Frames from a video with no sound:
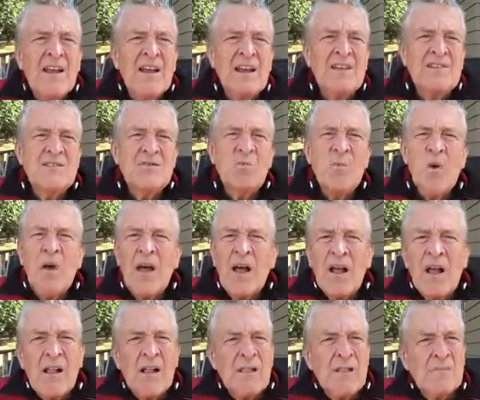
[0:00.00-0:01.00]
I said,
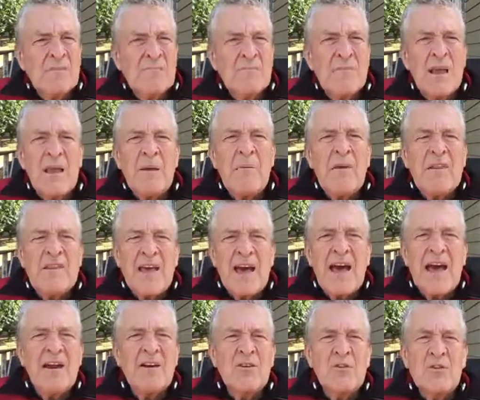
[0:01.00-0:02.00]
well, maybe
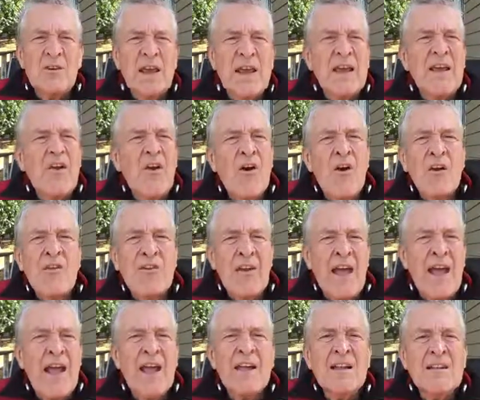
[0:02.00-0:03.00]
that, or laying on of
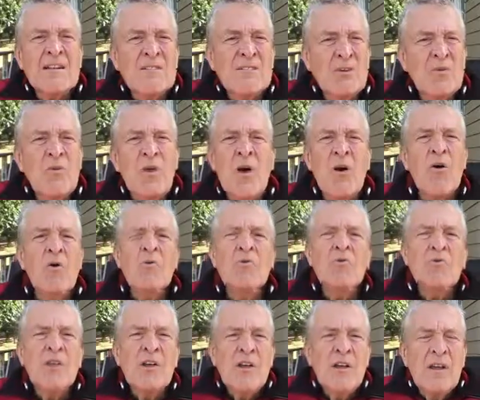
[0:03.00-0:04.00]
hands. Who
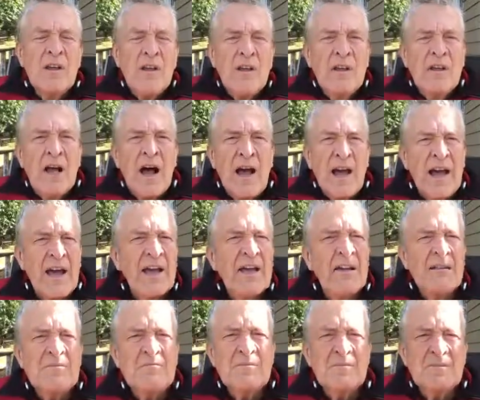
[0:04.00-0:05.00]
knows? I got
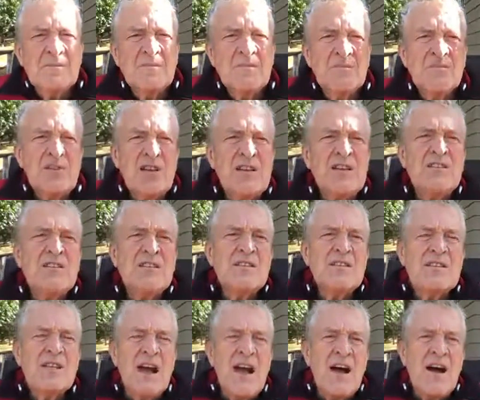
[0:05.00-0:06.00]
to chase
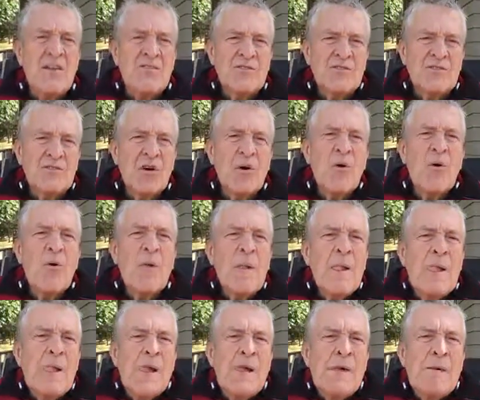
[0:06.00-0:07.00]
this down. So
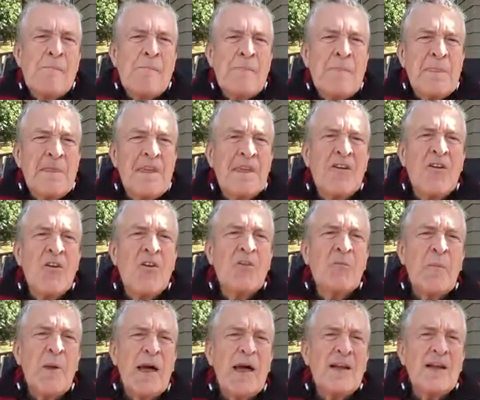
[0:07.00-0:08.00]
he calls
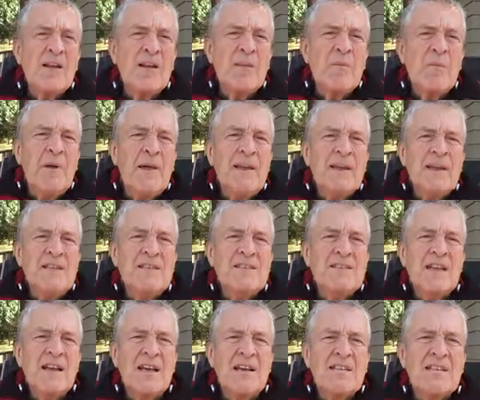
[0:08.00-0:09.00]
back in a little bit, and he
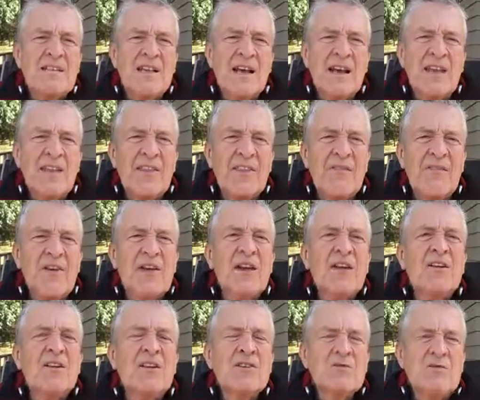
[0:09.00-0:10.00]
says, the
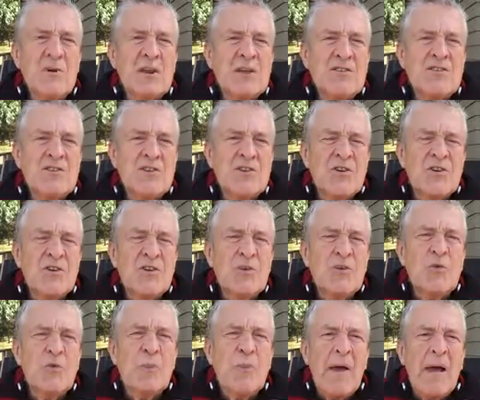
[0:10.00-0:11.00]
vehicle is registered
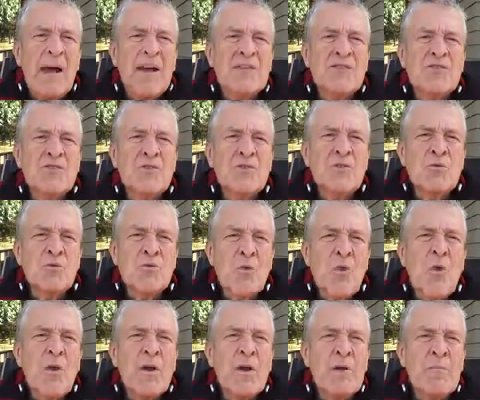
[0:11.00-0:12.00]
to Pastor
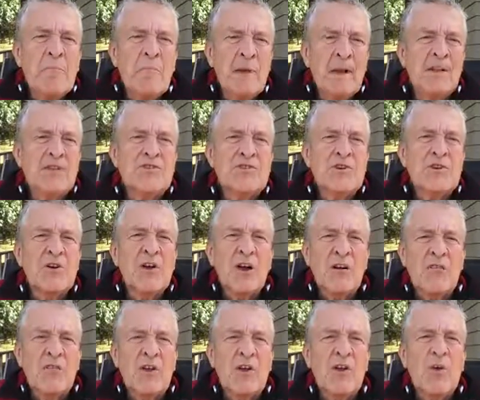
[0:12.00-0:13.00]
Roy Belcher
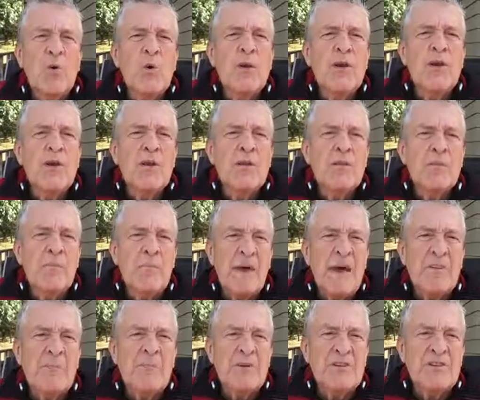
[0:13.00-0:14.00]
of the Quinault
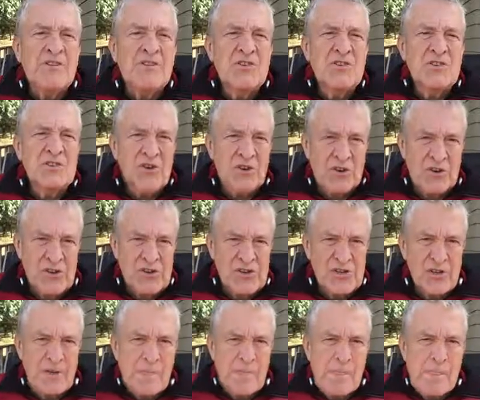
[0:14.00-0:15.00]
Baptist
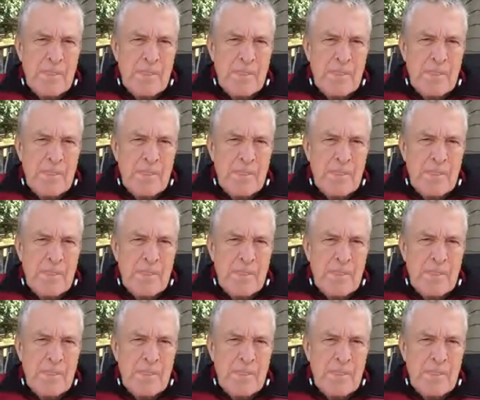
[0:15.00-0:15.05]
Church.